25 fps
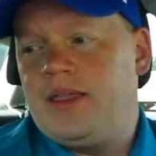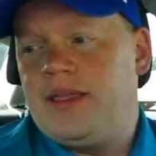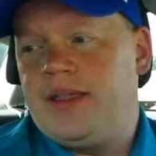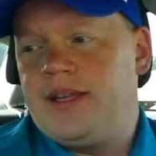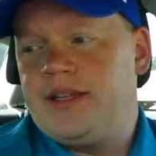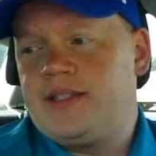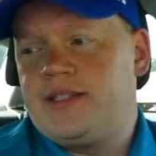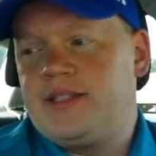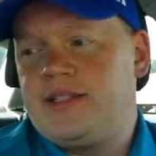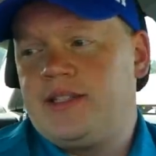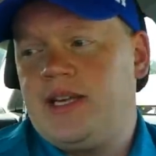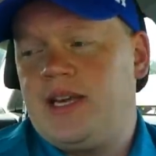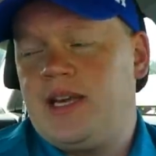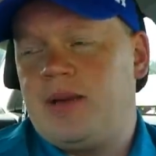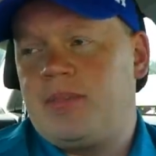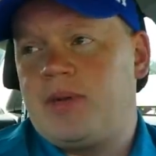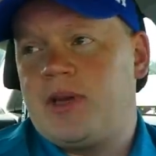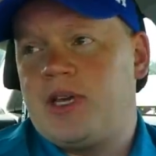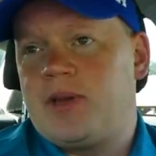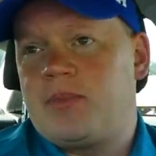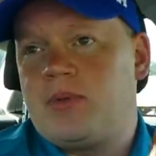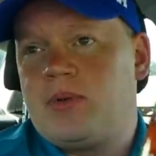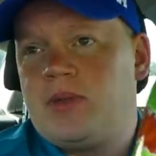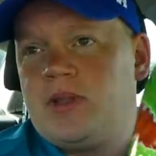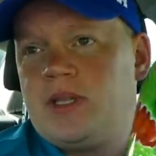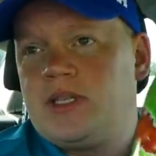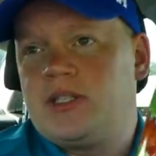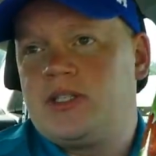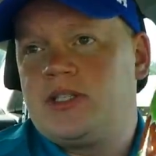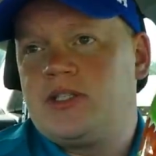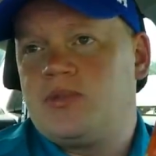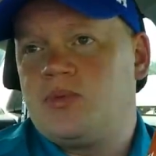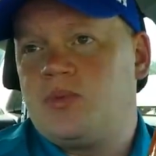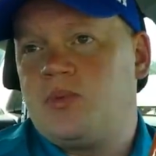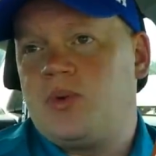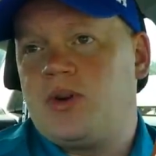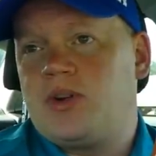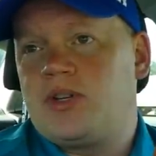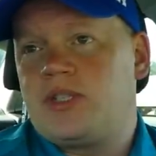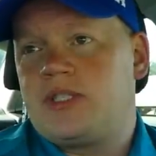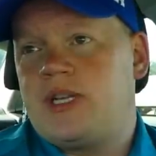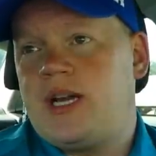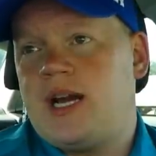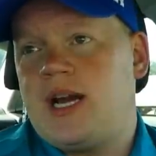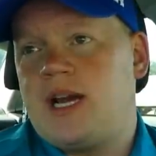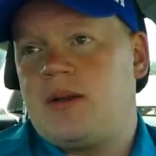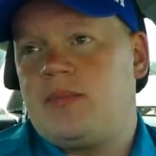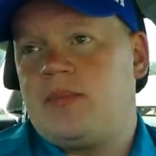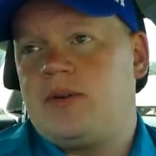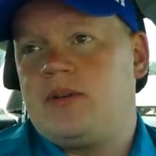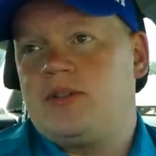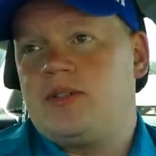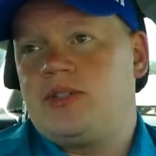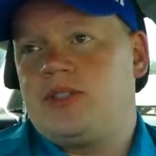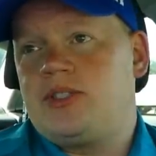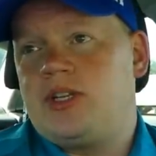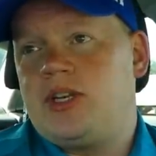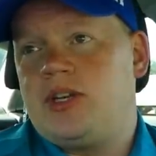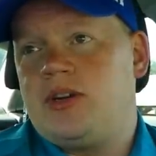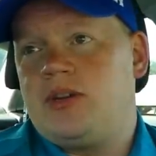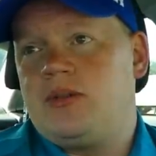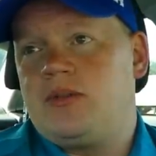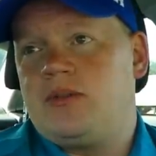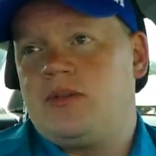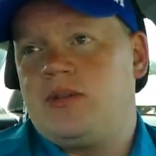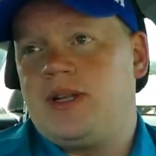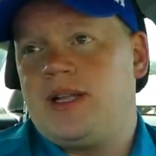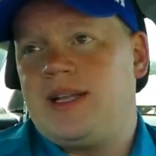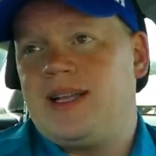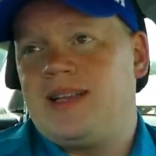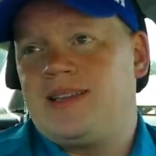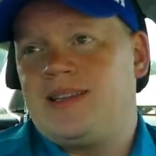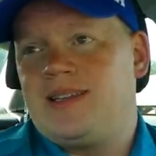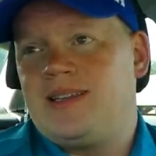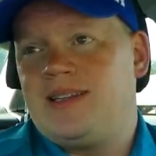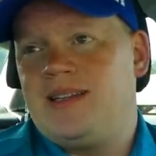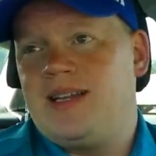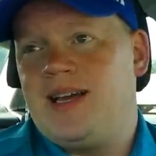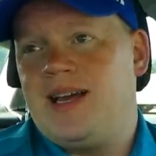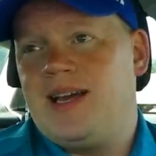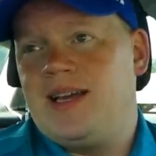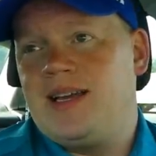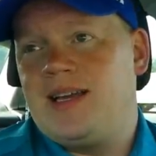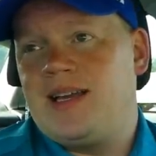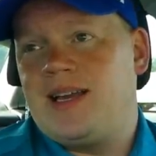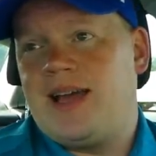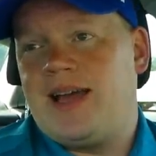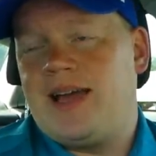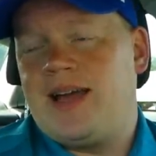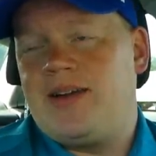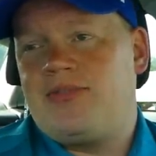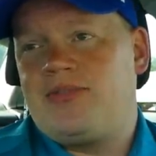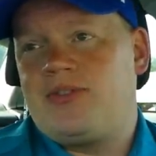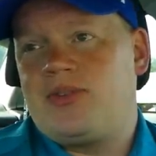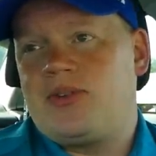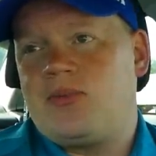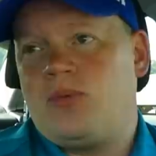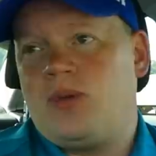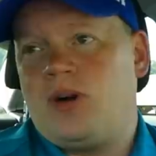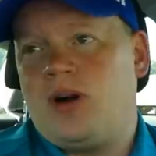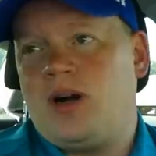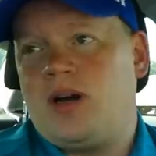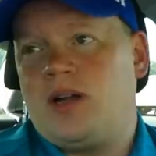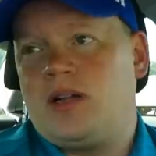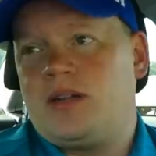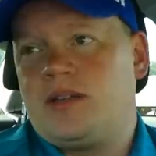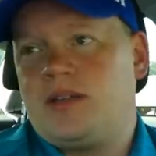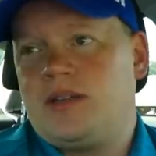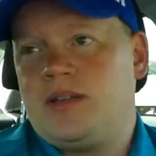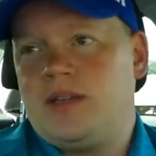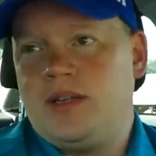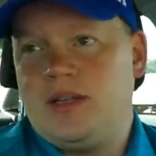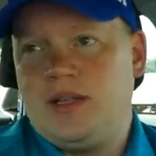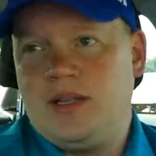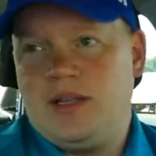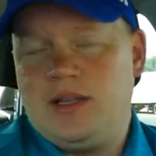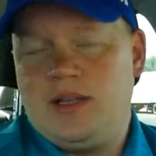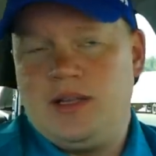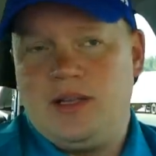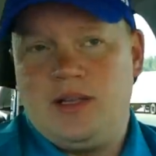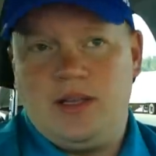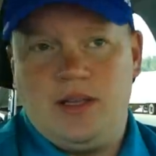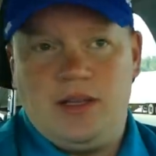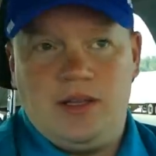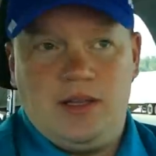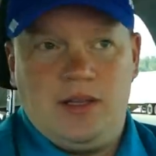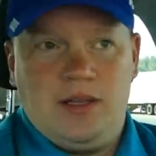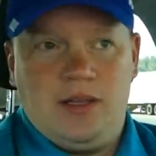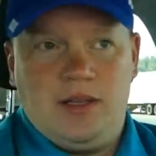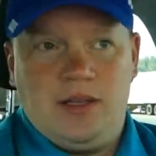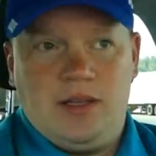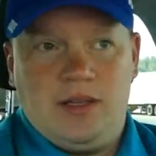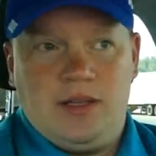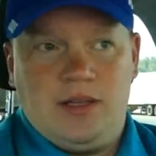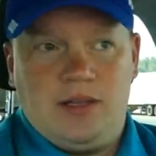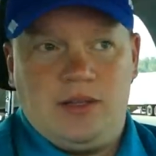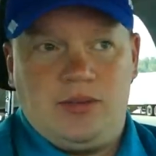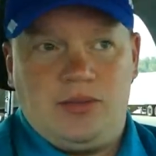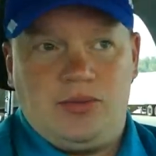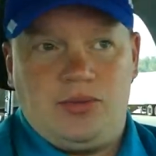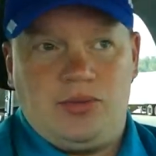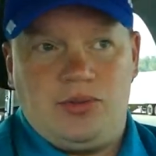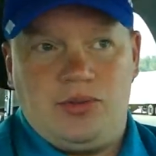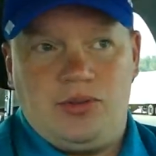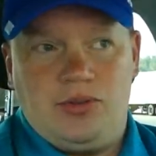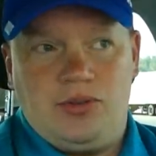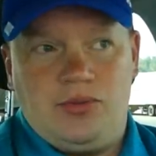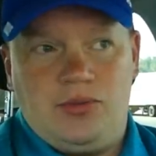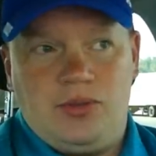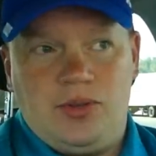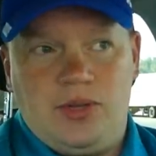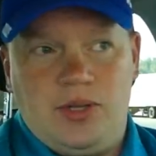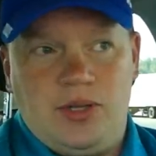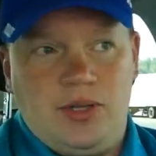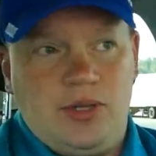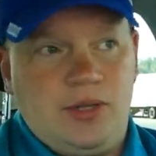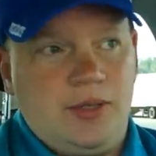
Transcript: This is it, people. This is the worst item on the show today. After what? Shoot.